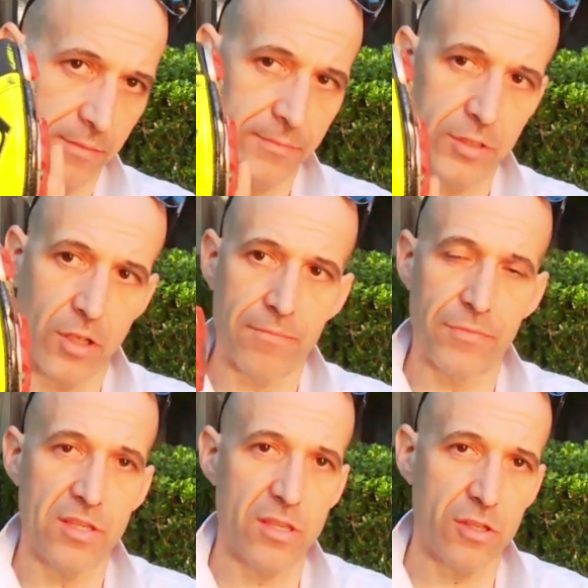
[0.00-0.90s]
So
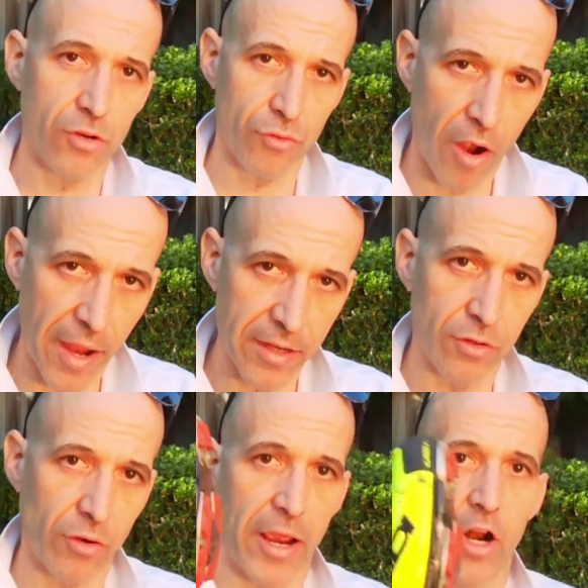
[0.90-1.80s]
this is a great
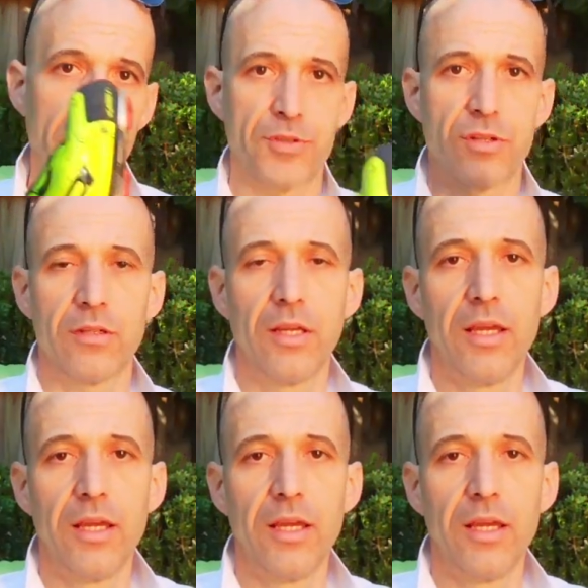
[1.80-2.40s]
option